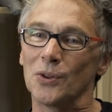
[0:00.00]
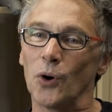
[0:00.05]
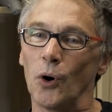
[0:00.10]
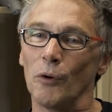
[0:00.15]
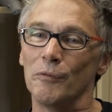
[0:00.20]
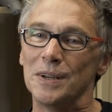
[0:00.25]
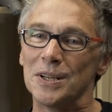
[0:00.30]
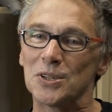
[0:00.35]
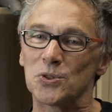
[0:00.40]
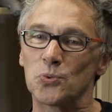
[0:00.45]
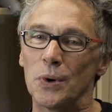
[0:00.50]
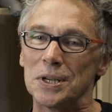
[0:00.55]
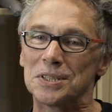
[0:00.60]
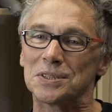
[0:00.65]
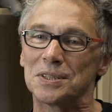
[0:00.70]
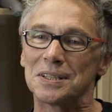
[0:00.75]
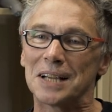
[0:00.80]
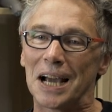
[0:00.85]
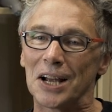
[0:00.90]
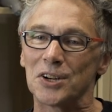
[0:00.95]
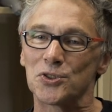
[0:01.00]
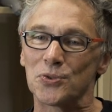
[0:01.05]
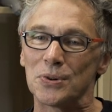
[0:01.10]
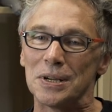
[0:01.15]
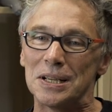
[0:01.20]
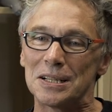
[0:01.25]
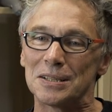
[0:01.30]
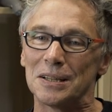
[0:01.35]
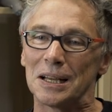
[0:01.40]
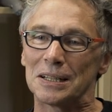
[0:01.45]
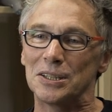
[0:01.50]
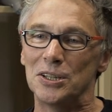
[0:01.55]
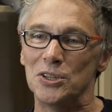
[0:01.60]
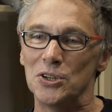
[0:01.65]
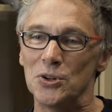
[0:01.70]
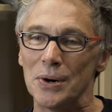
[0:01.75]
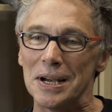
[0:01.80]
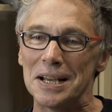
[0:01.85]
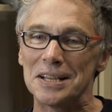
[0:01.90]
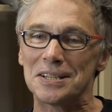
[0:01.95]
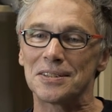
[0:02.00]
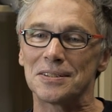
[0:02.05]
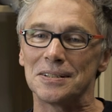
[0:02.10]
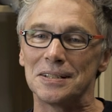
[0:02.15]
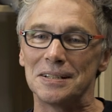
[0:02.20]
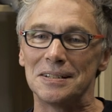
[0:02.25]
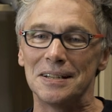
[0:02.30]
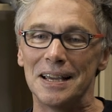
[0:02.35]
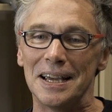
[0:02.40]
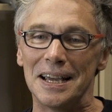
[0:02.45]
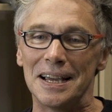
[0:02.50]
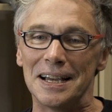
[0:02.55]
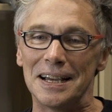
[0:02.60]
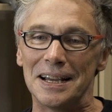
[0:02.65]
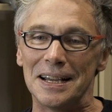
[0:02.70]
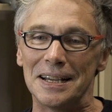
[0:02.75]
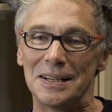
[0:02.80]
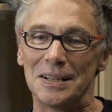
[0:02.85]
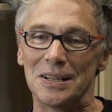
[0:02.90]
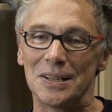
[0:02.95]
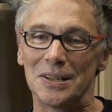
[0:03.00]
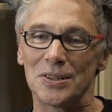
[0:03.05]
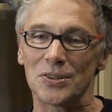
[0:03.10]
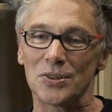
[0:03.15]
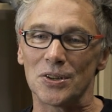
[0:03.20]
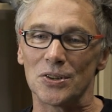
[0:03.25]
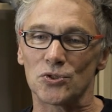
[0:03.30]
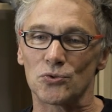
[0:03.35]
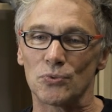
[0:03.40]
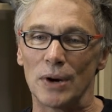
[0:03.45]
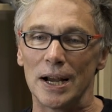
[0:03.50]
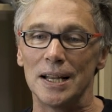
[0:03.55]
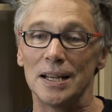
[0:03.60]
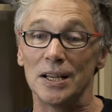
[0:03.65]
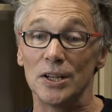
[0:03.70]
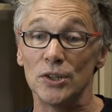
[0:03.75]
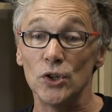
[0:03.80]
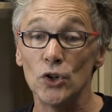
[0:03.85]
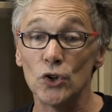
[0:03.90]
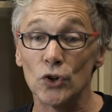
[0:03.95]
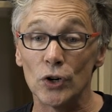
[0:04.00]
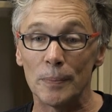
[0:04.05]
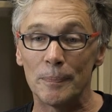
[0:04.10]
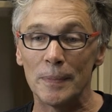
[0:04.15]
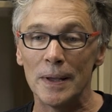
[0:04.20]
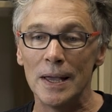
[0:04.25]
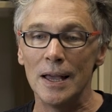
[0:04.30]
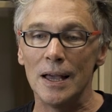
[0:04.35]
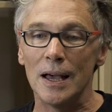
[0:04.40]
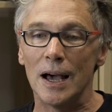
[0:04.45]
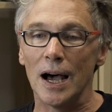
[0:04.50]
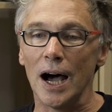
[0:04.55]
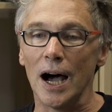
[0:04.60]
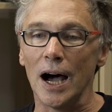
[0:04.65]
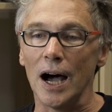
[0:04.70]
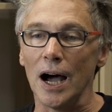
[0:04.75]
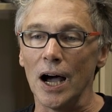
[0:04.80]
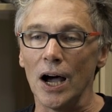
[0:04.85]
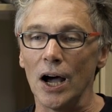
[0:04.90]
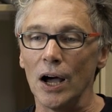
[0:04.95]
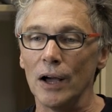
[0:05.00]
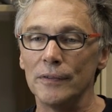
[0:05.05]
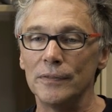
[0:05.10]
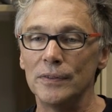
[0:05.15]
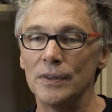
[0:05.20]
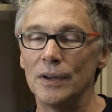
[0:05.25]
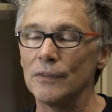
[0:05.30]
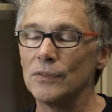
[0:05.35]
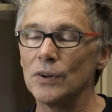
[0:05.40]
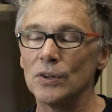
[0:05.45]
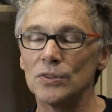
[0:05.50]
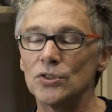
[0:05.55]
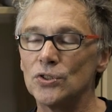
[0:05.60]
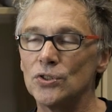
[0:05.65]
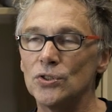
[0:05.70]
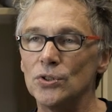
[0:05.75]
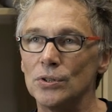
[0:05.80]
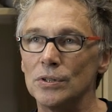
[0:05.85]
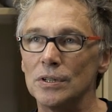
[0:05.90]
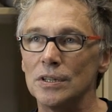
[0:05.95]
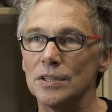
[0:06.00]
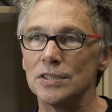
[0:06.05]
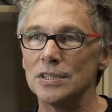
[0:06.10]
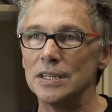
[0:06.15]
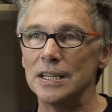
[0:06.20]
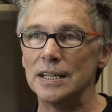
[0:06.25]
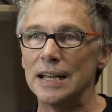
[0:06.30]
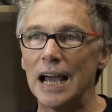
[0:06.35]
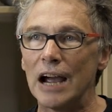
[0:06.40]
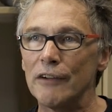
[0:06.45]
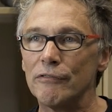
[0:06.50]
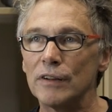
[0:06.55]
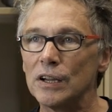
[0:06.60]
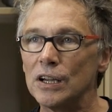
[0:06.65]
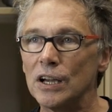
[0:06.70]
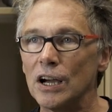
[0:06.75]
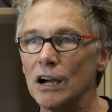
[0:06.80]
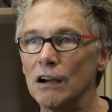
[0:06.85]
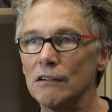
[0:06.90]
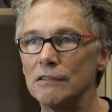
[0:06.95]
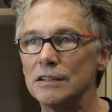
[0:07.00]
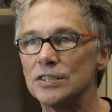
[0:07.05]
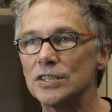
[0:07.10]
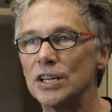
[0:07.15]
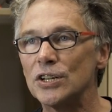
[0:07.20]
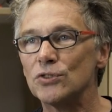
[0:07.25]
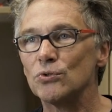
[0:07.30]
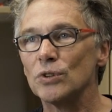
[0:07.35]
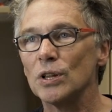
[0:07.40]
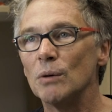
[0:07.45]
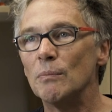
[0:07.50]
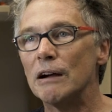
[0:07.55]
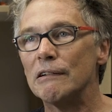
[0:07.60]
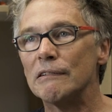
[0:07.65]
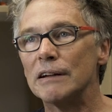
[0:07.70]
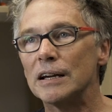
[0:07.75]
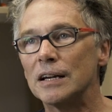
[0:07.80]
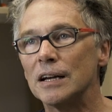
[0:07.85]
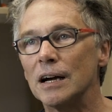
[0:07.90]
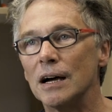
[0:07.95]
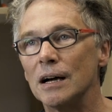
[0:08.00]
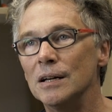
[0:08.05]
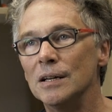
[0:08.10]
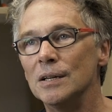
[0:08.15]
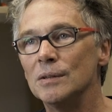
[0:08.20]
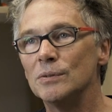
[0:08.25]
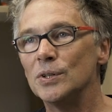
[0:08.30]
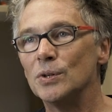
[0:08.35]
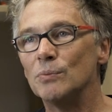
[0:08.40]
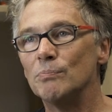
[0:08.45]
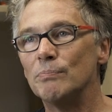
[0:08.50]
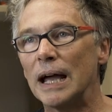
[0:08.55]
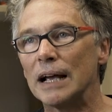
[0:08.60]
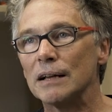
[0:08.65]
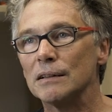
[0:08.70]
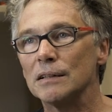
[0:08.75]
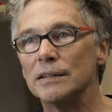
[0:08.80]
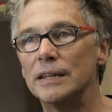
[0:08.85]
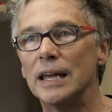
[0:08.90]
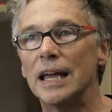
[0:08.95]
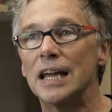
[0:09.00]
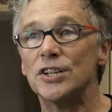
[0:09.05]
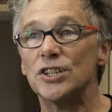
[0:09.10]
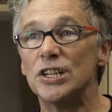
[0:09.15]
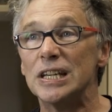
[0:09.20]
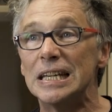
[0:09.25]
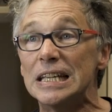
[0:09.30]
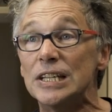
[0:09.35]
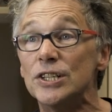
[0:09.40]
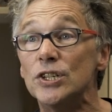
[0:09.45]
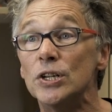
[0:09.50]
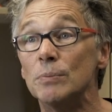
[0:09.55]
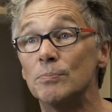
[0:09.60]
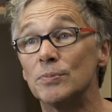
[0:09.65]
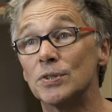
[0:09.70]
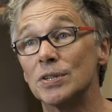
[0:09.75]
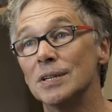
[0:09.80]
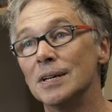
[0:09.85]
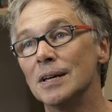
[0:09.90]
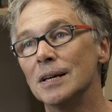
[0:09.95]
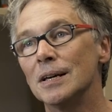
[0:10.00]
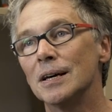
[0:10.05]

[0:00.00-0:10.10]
obvious Western countries like the US and Australia, Europe. You know, I've got students in Africa, in Central America, you know, Bangladesh, Egypt,